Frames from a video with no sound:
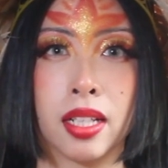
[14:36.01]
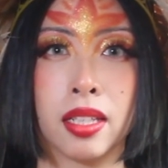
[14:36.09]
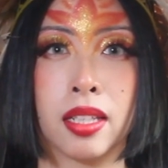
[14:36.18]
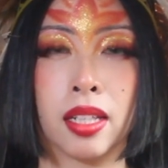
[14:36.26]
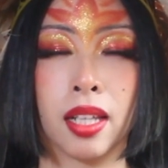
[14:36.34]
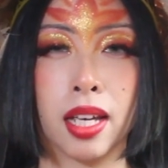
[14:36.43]

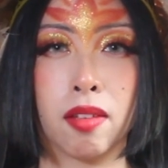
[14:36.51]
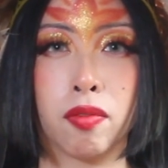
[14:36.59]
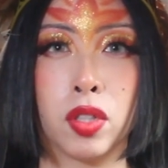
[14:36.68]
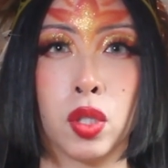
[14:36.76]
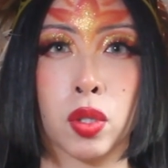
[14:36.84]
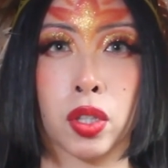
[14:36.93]
the life
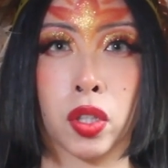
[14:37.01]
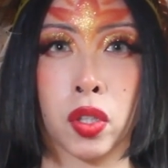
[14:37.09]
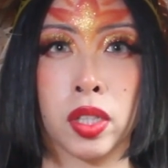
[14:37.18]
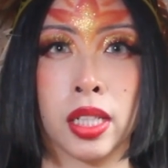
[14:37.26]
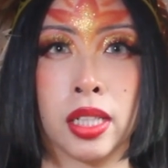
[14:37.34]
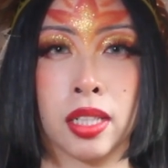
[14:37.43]
you're
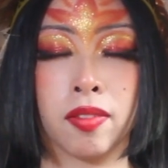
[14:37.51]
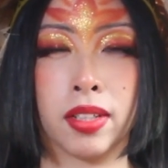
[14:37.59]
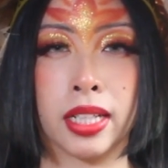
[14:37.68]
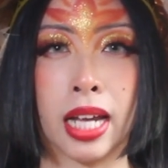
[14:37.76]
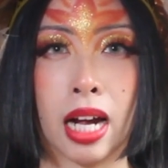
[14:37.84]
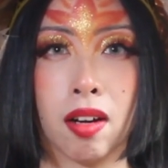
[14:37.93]
currently
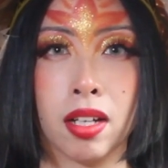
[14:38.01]
living now,